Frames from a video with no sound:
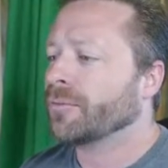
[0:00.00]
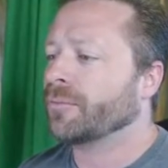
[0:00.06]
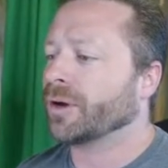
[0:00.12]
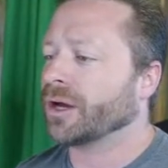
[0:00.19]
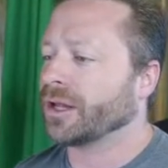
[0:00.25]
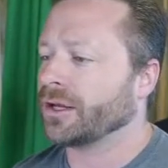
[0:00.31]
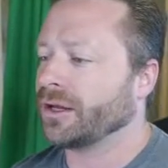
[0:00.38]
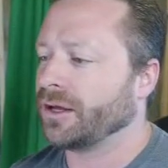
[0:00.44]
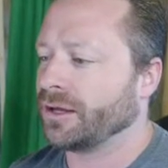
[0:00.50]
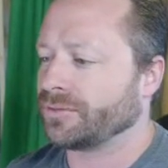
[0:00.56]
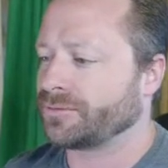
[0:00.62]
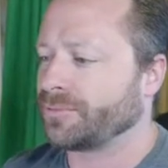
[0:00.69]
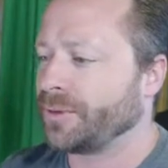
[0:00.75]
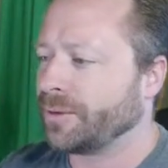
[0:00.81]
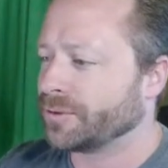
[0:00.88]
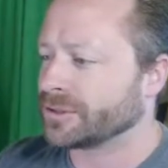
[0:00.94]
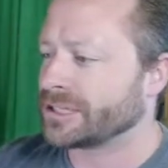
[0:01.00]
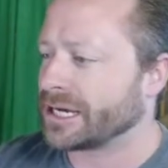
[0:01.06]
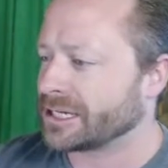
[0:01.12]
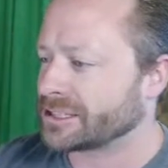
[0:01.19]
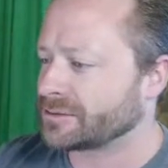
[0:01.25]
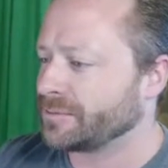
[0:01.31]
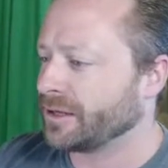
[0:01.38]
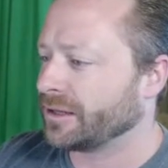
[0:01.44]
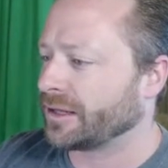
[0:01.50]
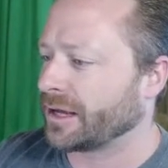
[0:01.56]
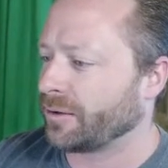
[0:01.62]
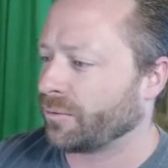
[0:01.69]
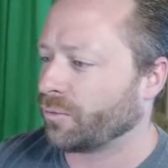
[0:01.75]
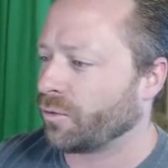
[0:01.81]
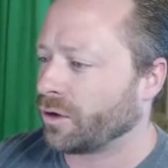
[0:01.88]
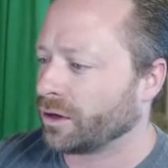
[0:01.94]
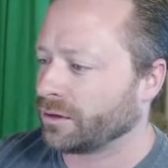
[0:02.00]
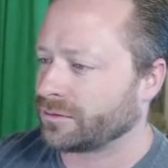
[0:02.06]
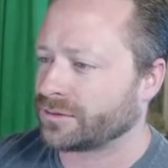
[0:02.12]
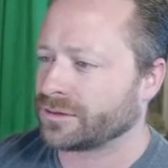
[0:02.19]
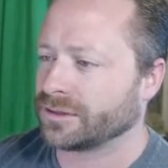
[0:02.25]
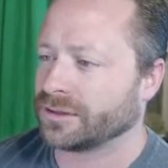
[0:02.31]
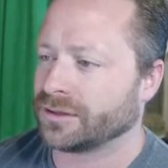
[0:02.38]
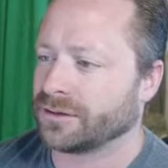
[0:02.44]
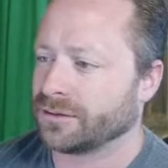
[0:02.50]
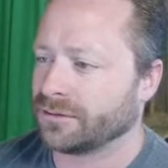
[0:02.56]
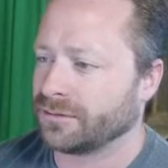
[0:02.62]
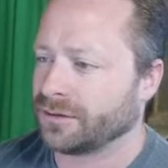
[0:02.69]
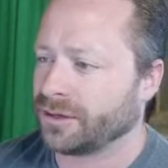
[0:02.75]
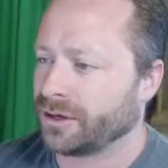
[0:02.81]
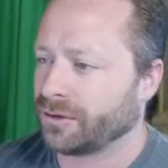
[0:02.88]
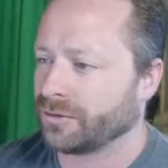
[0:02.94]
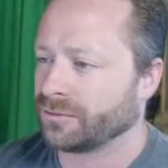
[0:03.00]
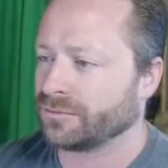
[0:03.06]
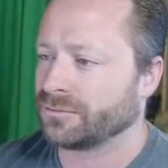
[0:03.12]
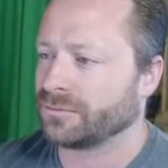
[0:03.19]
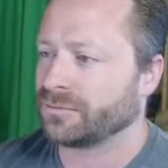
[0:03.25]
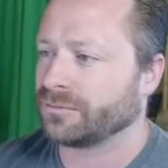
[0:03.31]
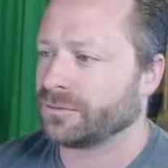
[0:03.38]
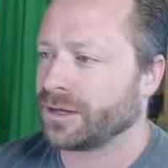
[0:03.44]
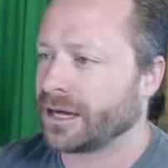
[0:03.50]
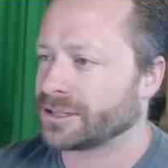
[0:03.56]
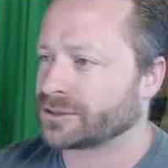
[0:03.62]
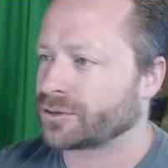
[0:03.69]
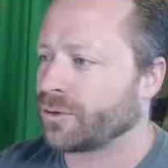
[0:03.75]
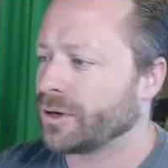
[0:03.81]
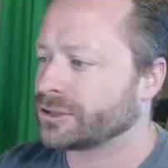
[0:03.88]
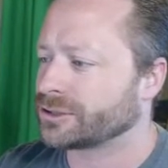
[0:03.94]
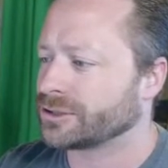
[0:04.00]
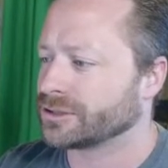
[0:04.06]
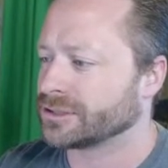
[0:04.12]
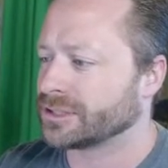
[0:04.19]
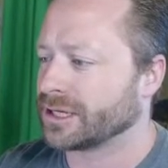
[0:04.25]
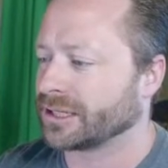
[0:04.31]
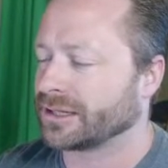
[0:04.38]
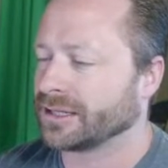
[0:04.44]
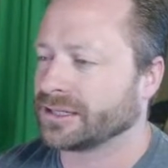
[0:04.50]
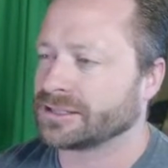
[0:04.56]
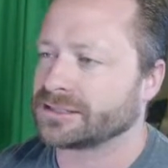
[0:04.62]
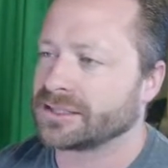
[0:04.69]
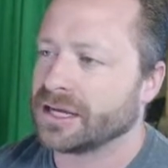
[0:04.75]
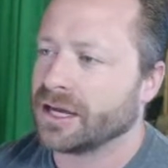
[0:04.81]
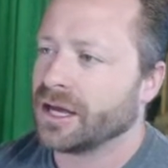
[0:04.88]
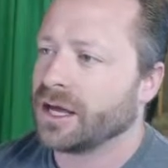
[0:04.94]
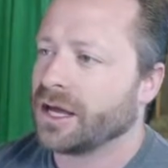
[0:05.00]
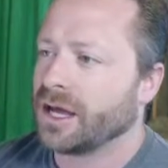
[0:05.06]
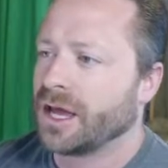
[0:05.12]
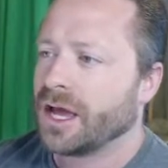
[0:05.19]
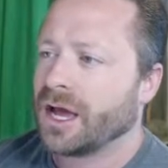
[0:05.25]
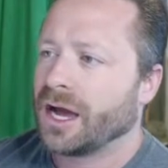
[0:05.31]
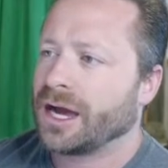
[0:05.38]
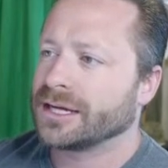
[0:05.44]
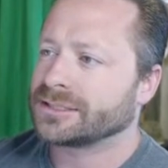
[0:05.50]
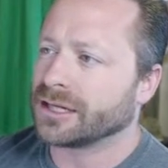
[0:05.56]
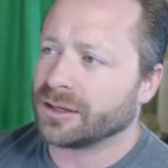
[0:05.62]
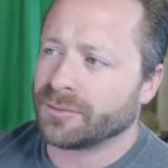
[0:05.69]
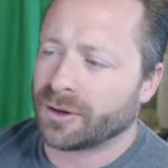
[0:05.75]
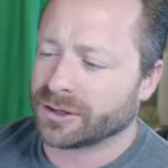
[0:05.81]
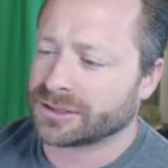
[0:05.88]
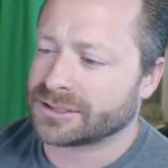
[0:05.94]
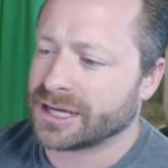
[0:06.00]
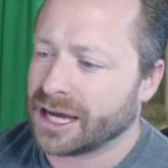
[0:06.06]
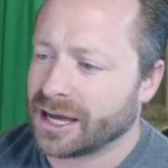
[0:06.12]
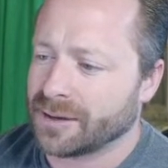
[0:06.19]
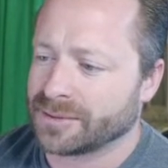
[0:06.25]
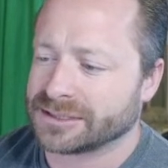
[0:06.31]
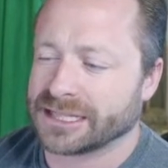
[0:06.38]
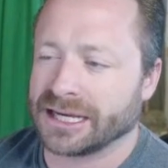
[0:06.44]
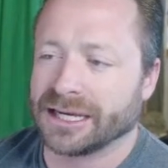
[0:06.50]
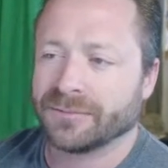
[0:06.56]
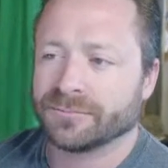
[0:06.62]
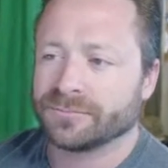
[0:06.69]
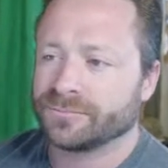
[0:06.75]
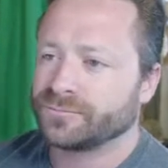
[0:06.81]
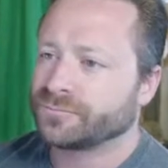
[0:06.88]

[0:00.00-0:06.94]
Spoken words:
But if people text me and they want to, ask questions like this, I tell them all the time. It's like,